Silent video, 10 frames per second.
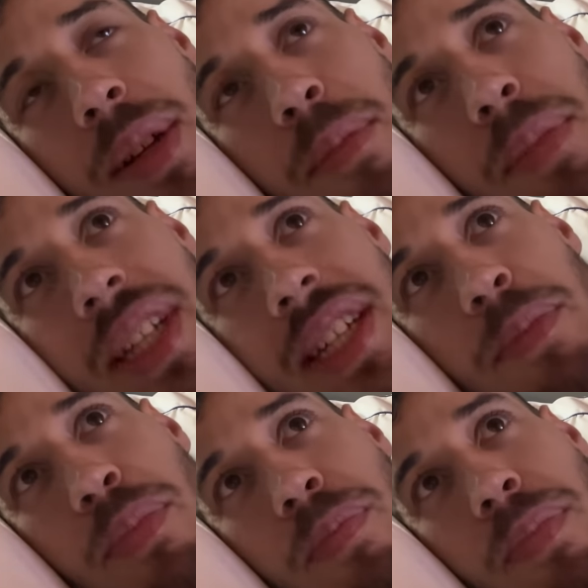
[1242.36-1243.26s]
Please
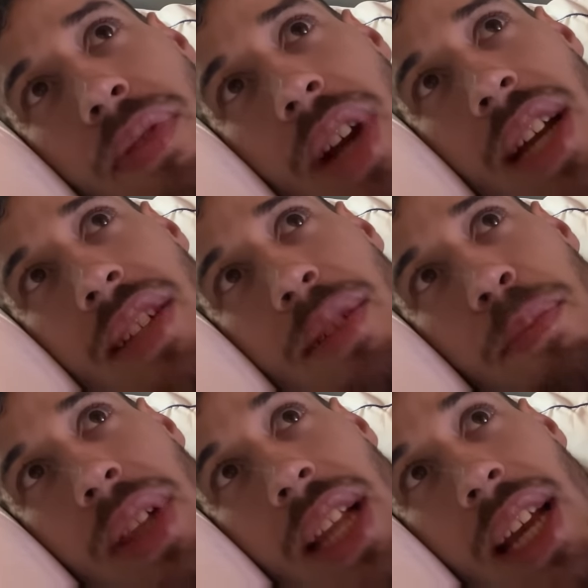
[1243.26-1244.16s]
press
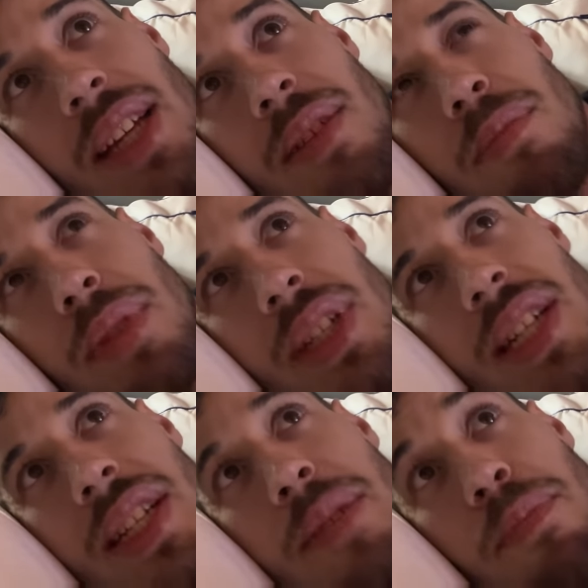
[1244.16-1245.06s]
play.
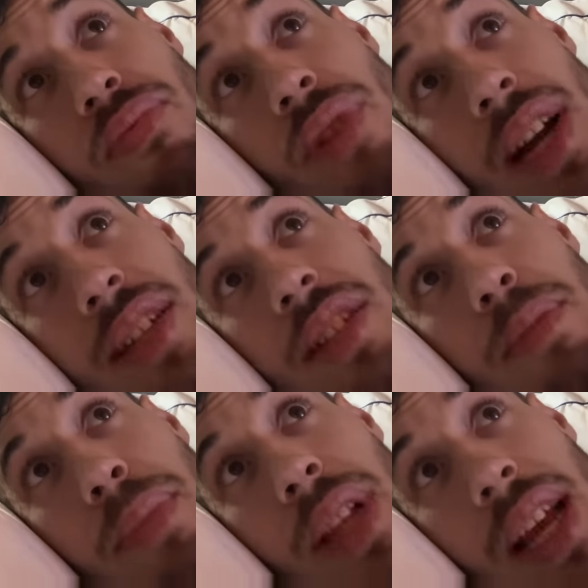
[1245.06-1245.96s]
Please press
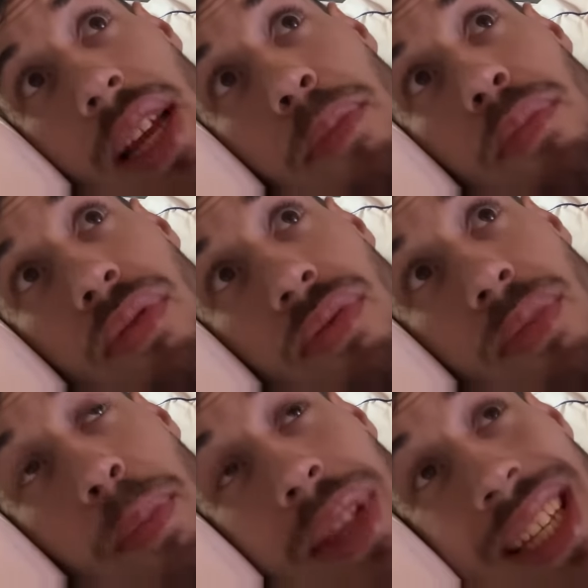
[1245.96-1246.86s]
play.
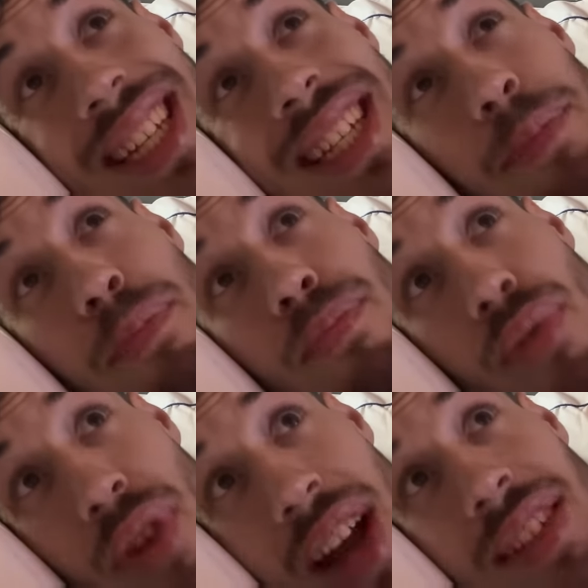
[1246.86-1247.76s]
Please
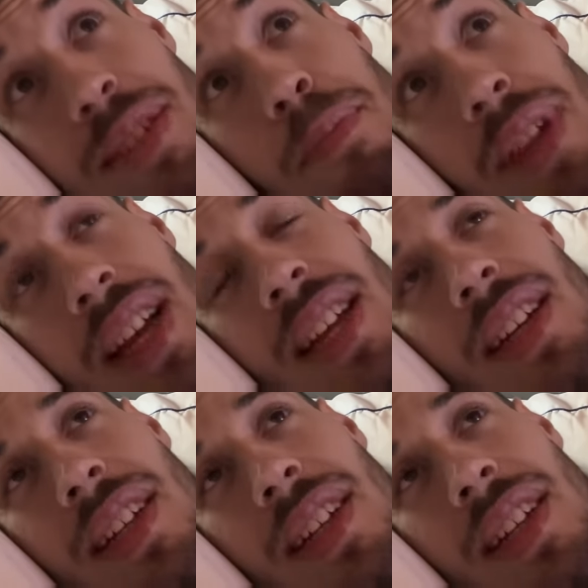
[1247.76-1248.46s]
press play.